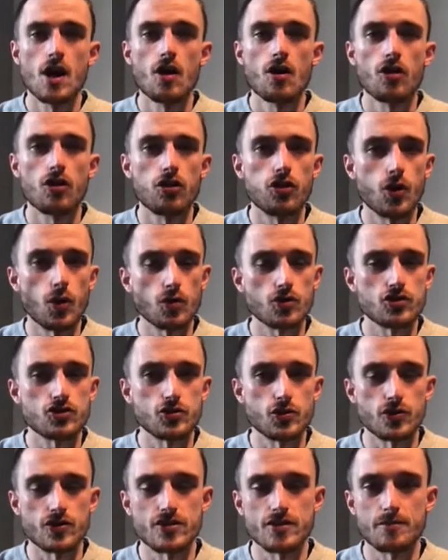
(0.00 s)
those
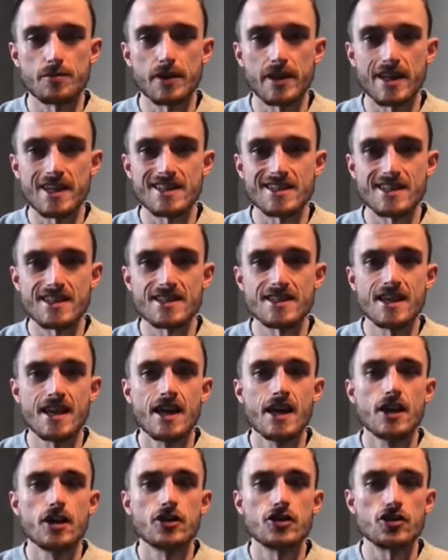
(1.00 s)
sorts of places
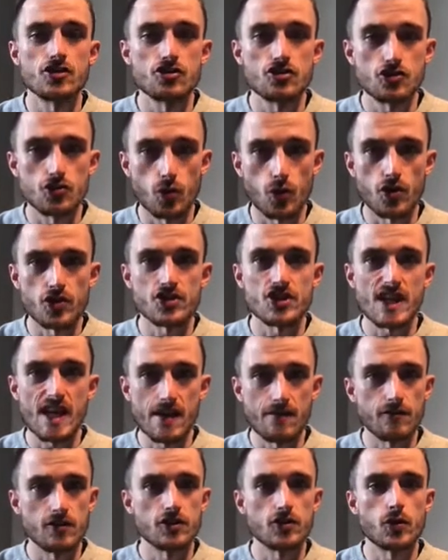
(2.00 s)
to source
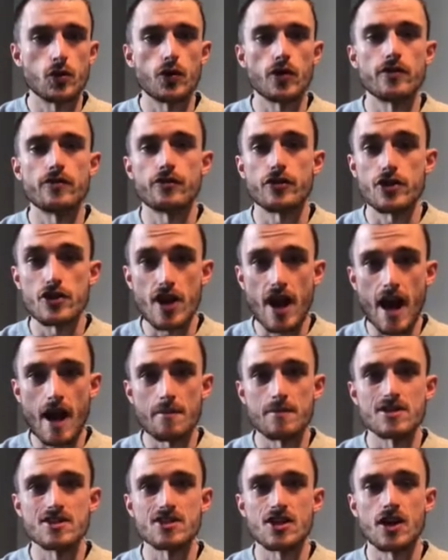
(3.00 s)
inventory for your
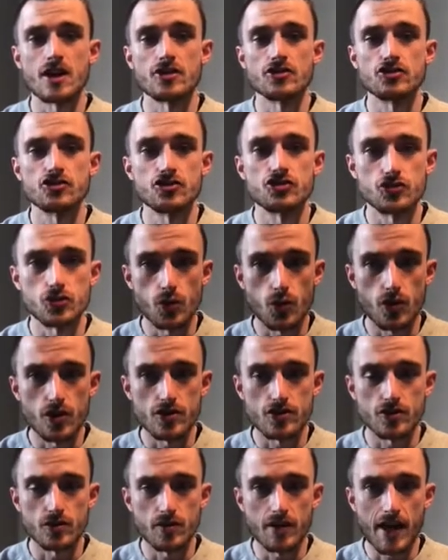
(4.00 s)
Amazon stores,
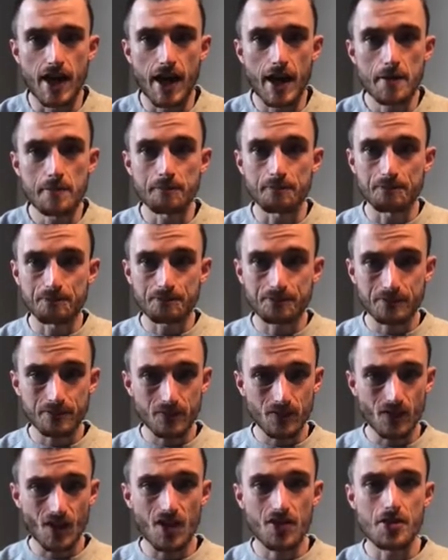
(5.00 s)
okay?
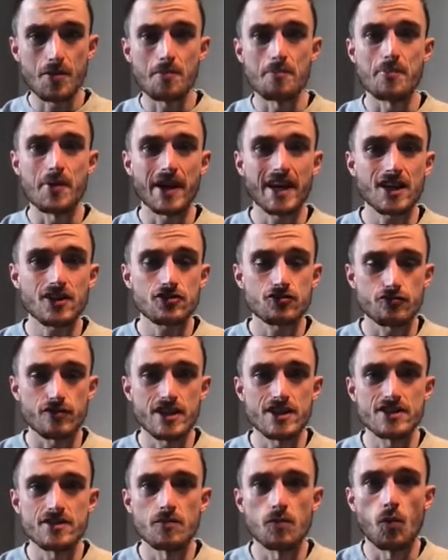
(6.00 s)
The biggest
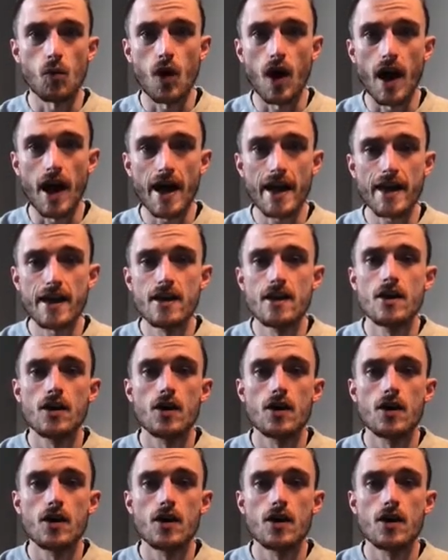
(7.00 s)
reason why we